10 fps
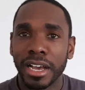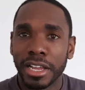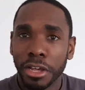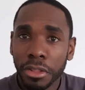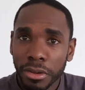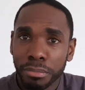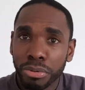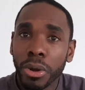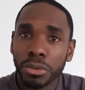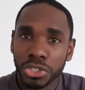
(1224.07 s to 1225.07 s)
Another
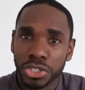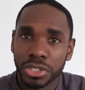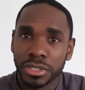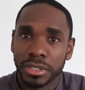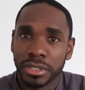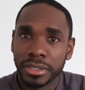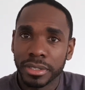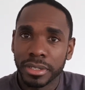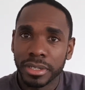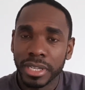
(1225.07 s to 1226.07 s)
approach
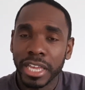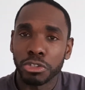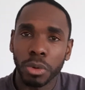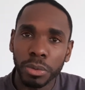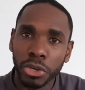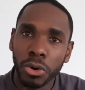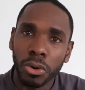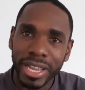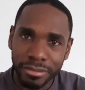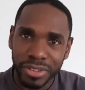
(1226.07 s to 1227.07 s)
is what we
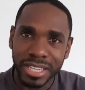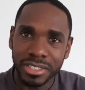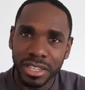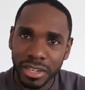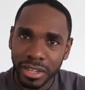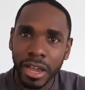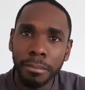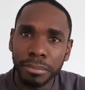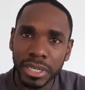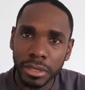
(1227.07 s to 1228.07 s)
call investing in a
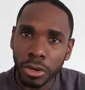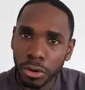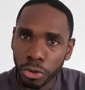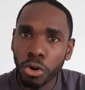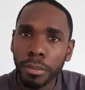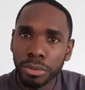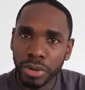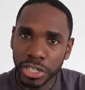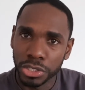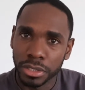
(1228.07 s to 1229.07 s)
company or
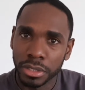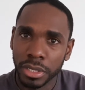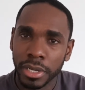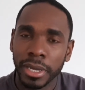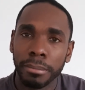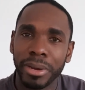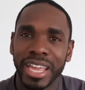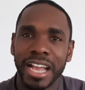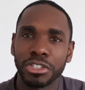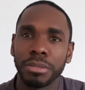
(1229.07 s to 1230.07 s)
corporation, but it
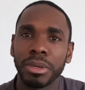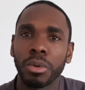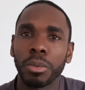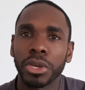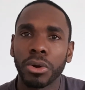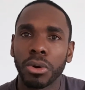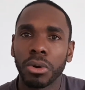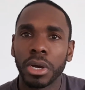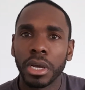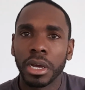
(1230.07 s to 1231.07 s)
has to be what we
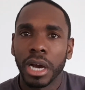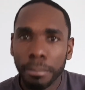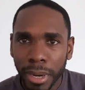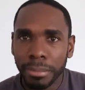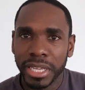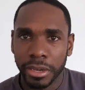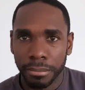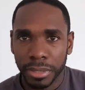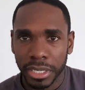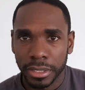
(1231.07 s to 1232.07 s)
call a public
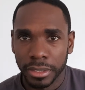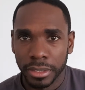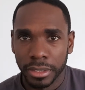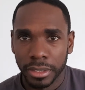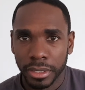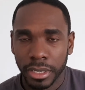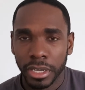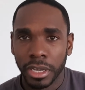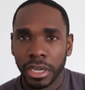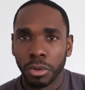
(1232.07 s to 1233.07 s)
company.
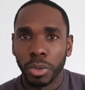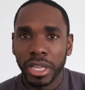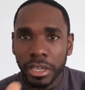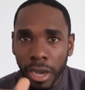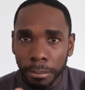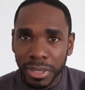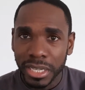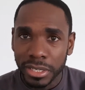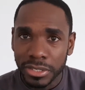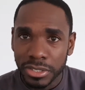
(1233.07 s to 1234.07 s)
Within
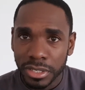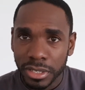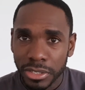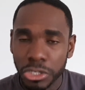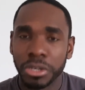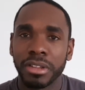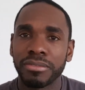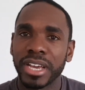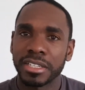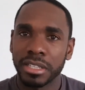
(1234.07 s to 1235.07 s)
companies, you can
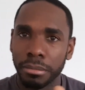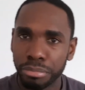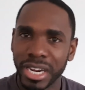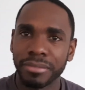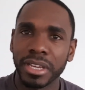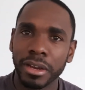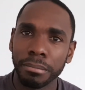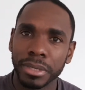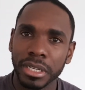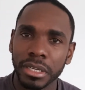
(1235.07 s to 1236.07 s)
invest in a private
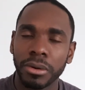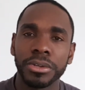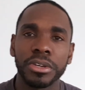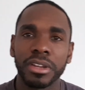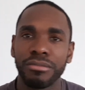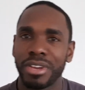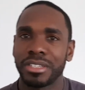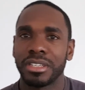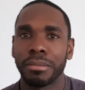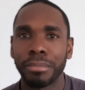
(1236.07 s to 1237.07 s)
company or you can
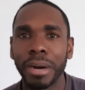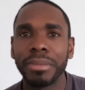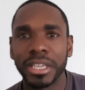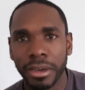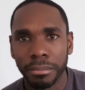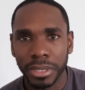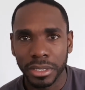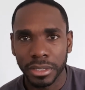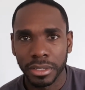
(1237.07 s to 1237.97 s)
invest in a public company.